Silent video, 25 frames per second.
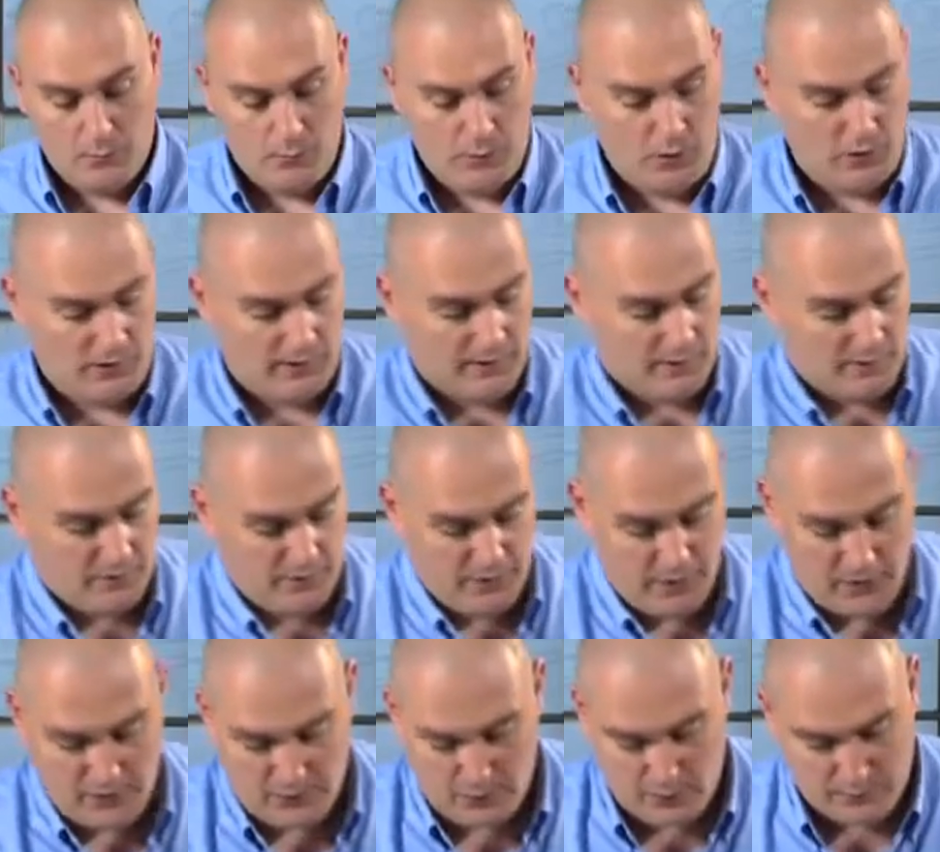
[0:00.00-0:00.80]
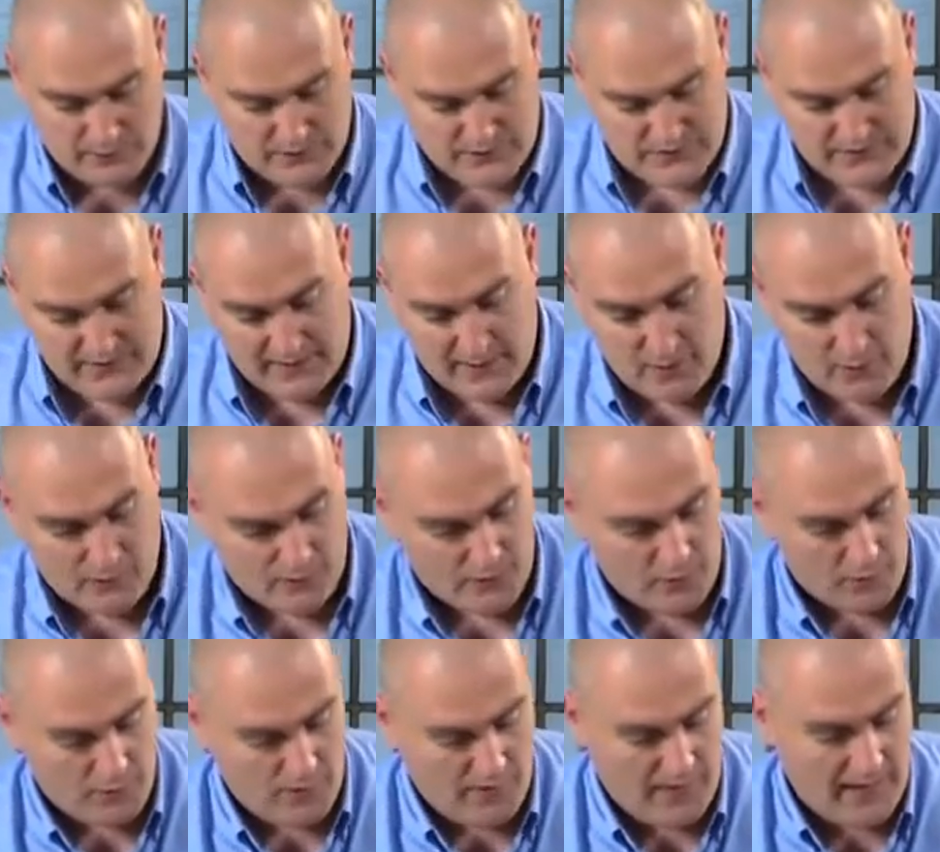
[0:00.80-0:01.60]
Moving further up the scale
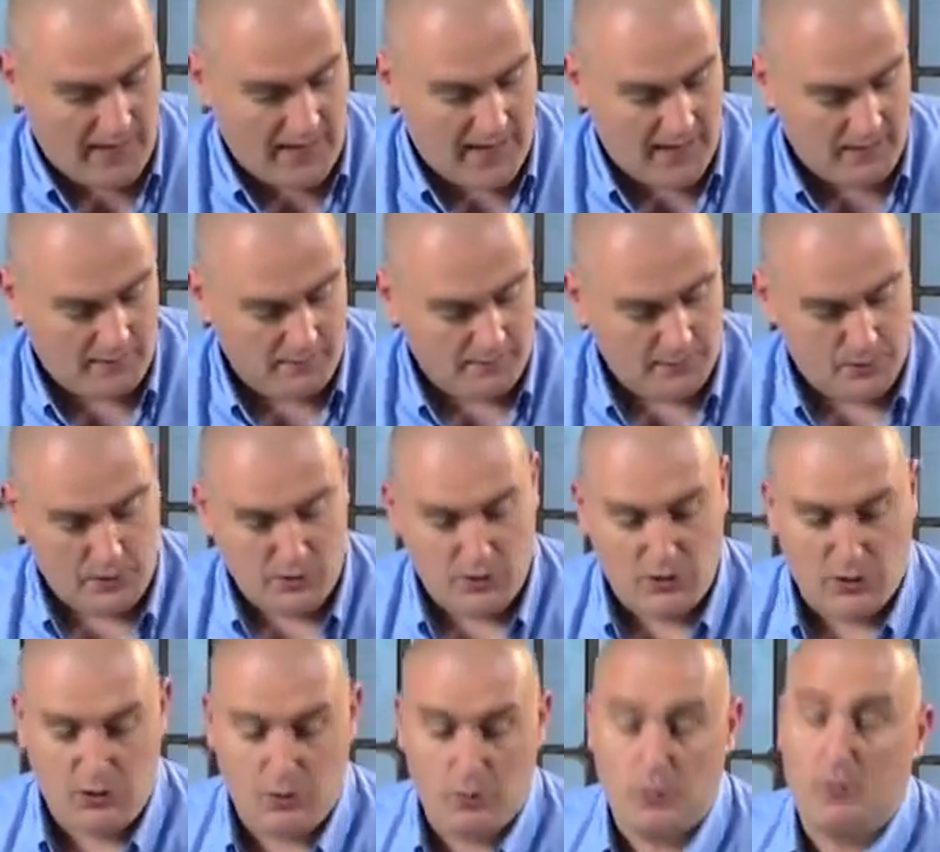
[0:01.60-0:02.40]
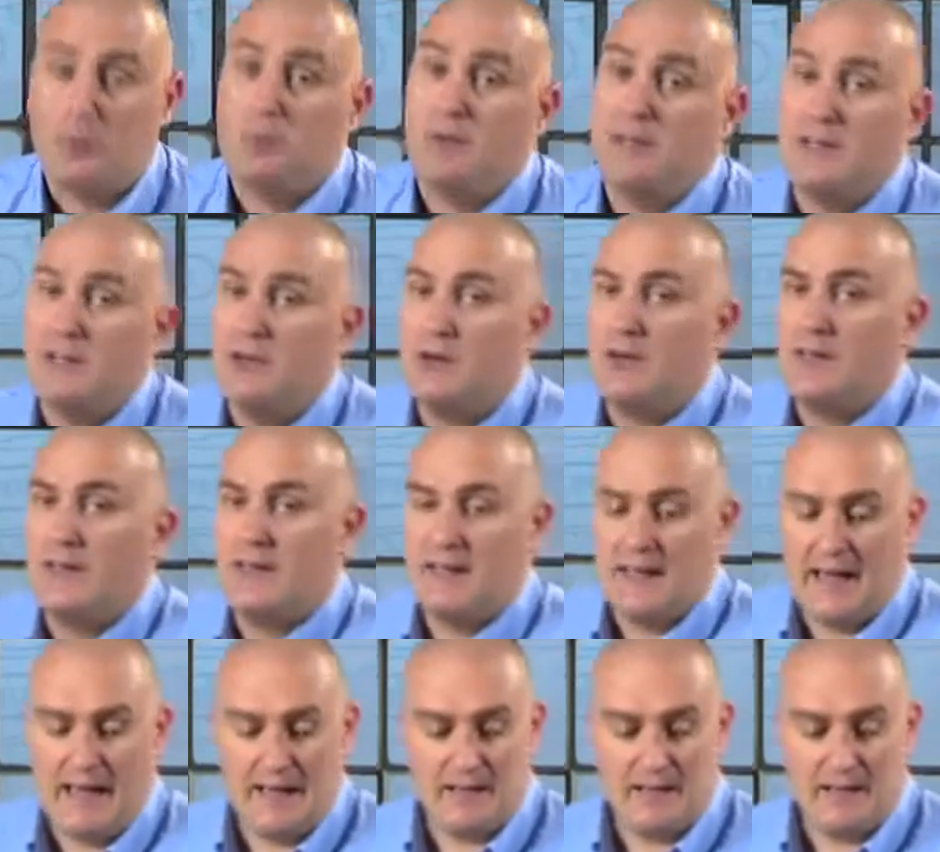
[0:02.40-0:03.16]
from there, you would be looking